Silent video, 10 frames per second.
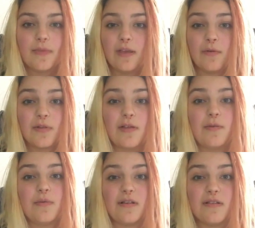It
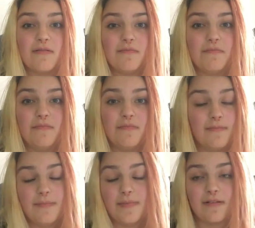also was just
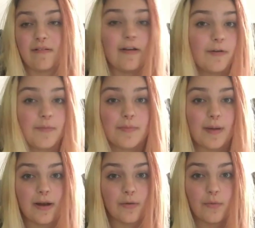straight up
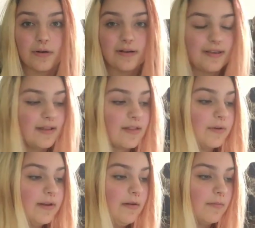bad quality, so
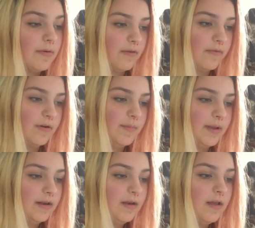I didn't put the film
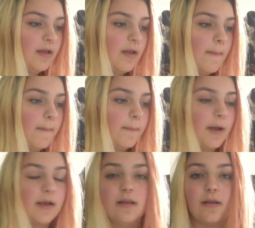in,
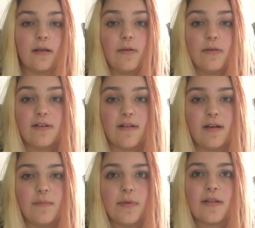but I did include the
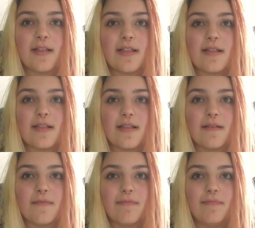trailer because
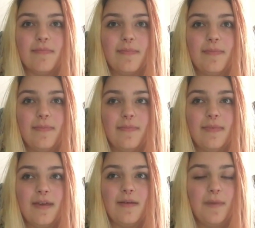
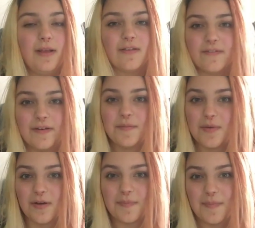it made the
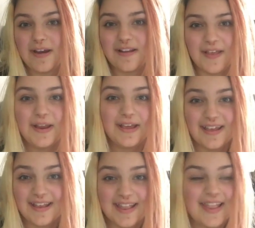film look better than it
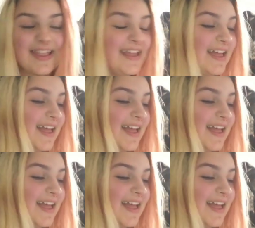is.